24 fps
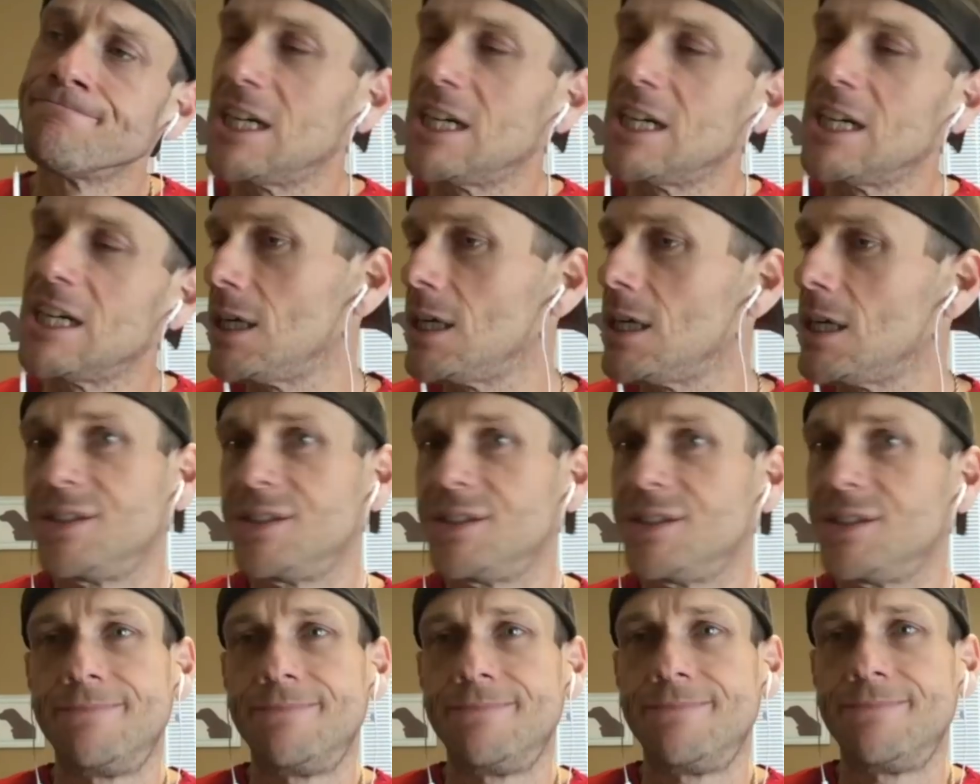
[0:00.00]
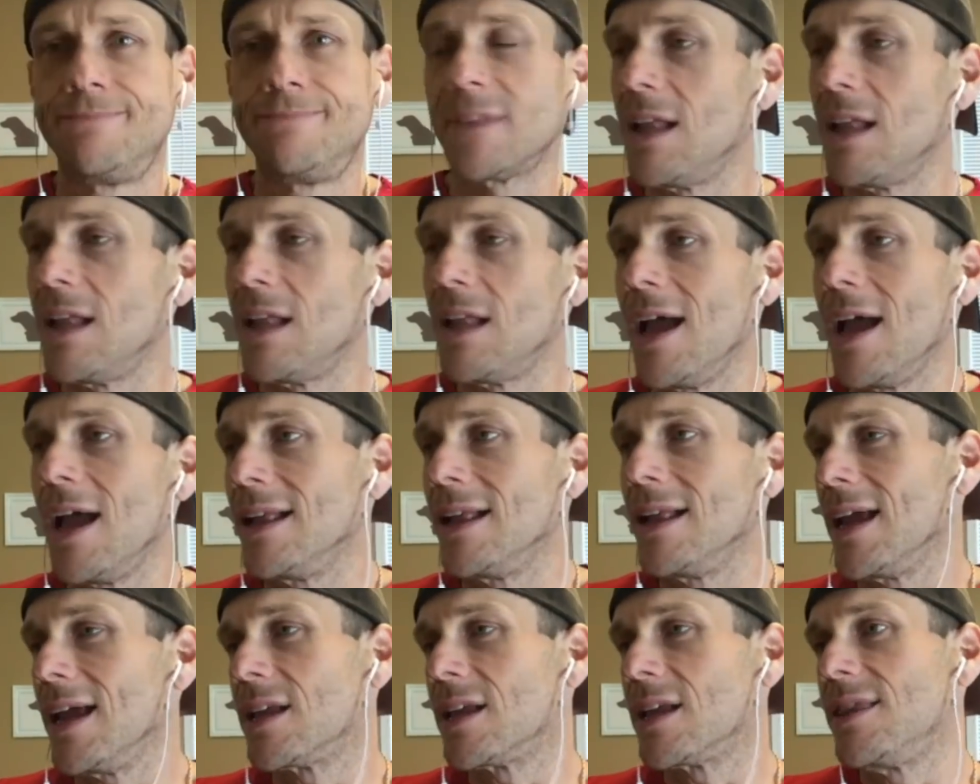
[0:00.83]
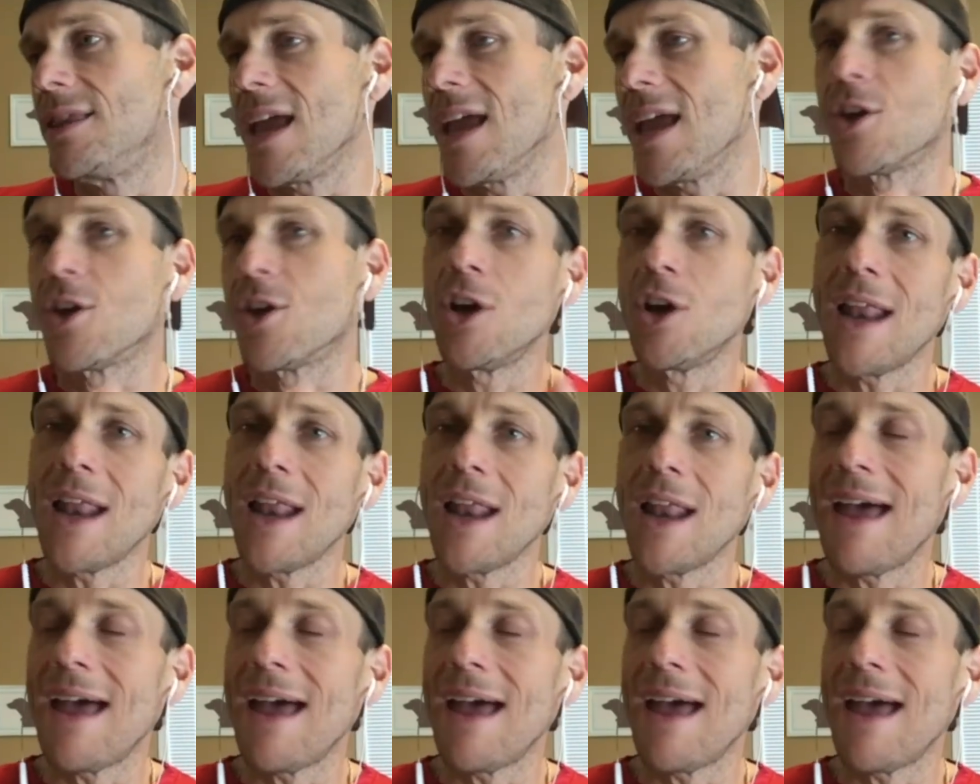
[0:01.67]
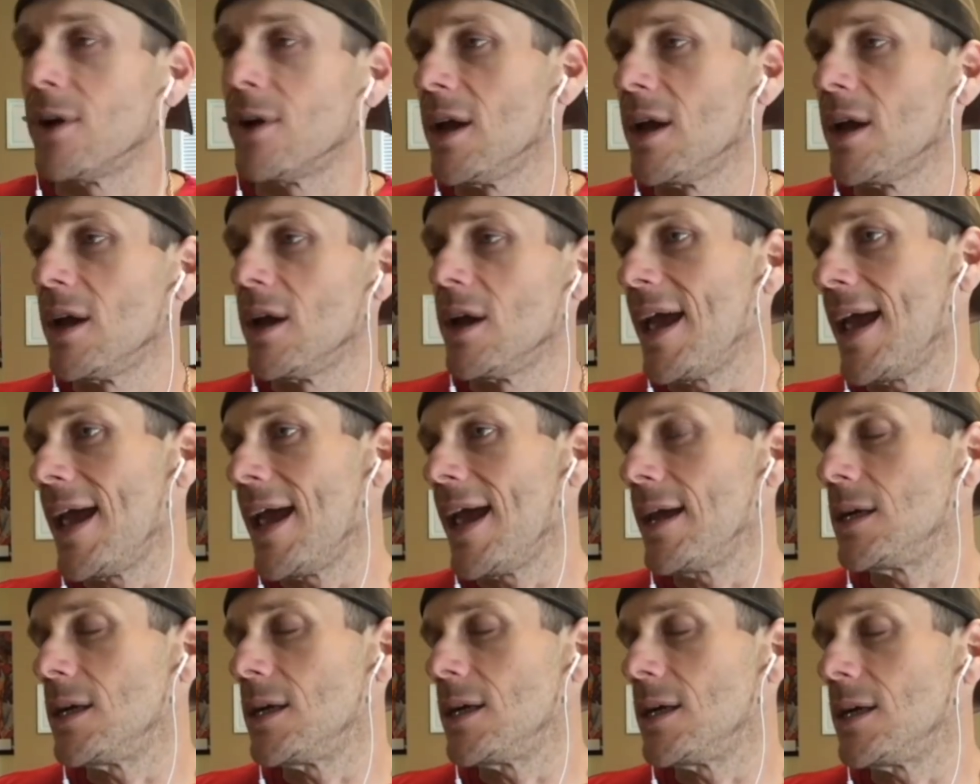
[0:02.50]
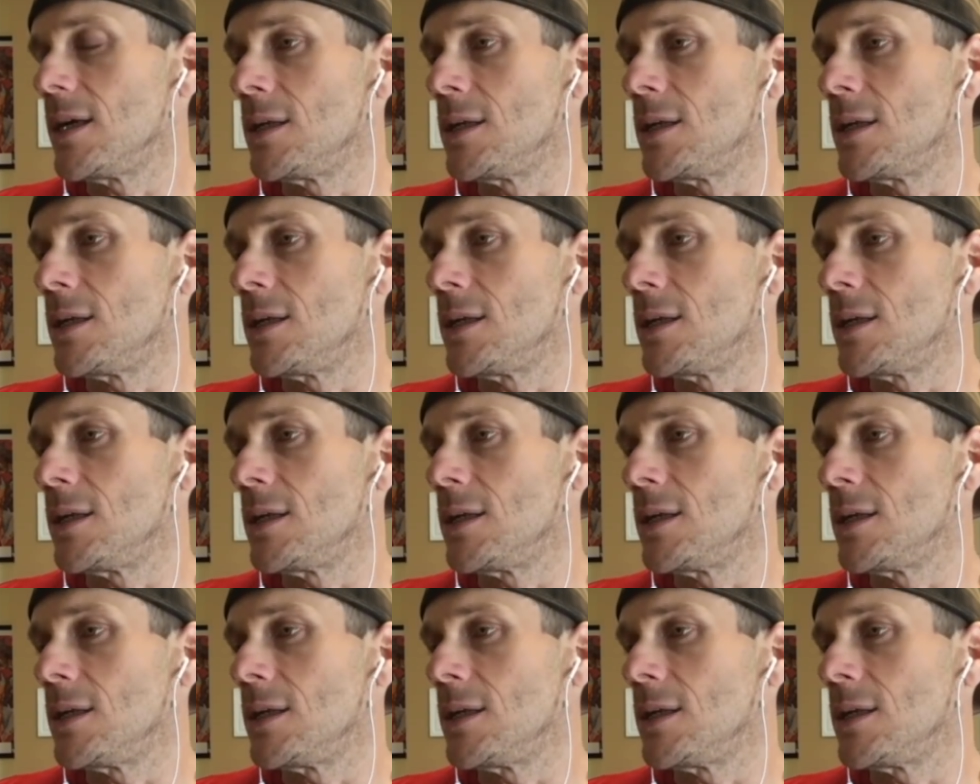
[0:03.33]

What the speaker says: they could have a